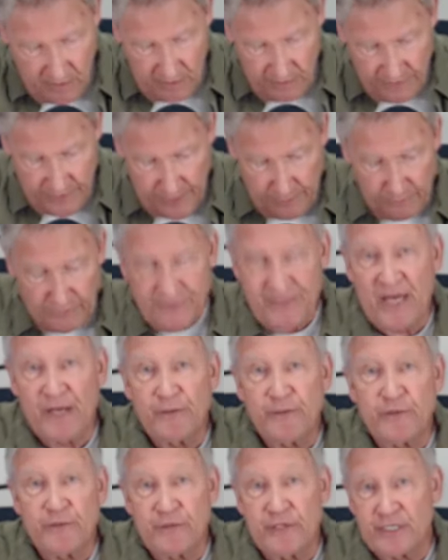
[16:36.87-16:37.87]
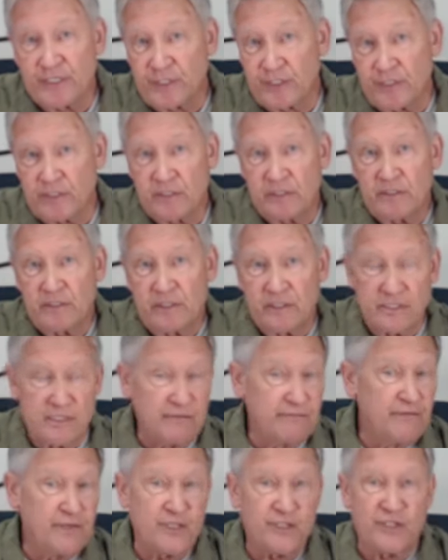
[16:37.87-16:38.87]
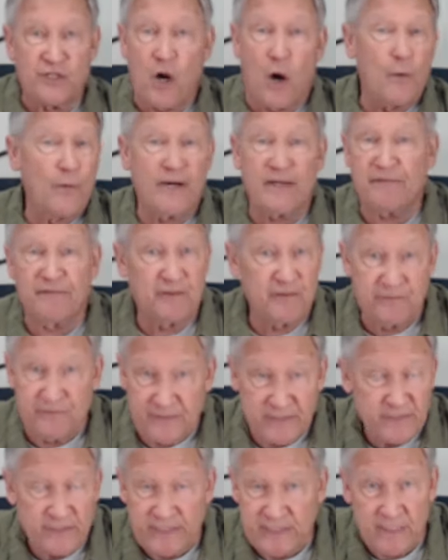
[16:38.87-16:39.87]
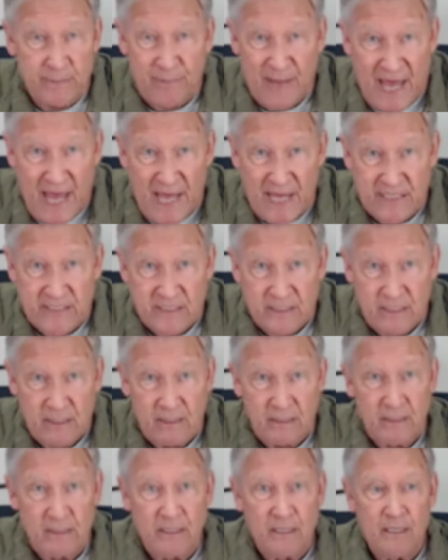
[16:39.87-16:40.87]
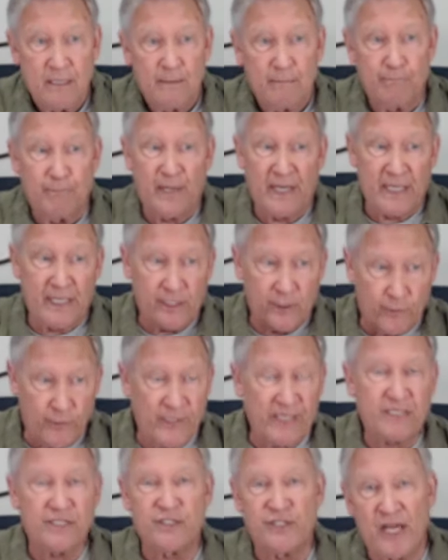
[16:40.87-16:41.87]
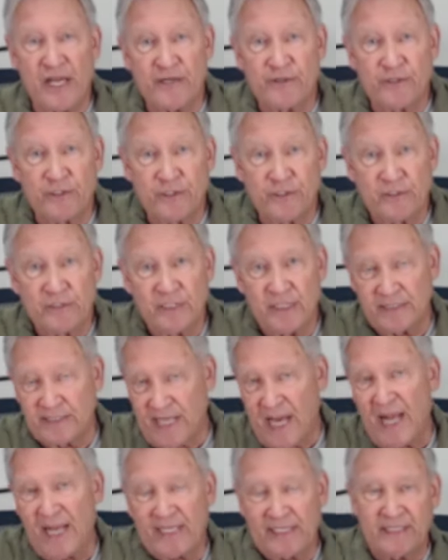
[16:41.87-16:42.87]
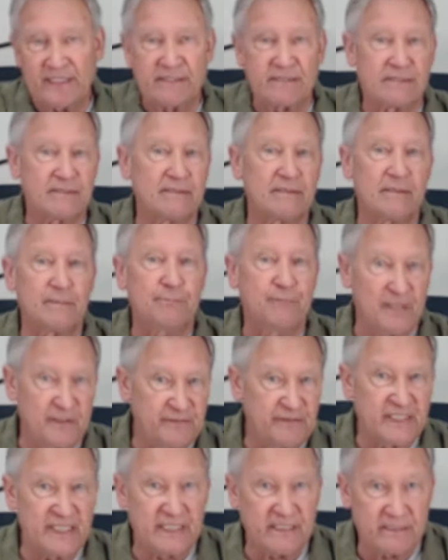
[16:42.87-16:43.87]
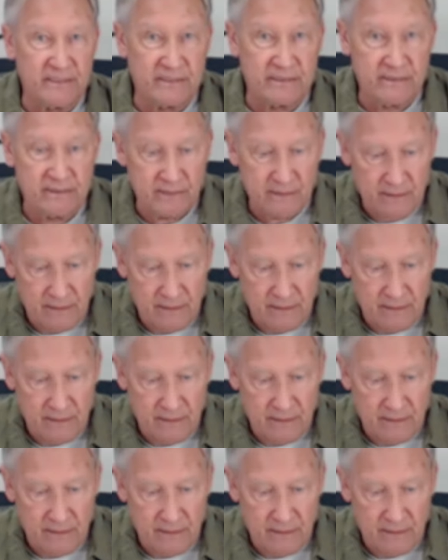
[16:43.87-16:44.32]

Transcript: they will tell you this is a vision already fulfilled in the past by a Greek general, Antiochus Epiphanes.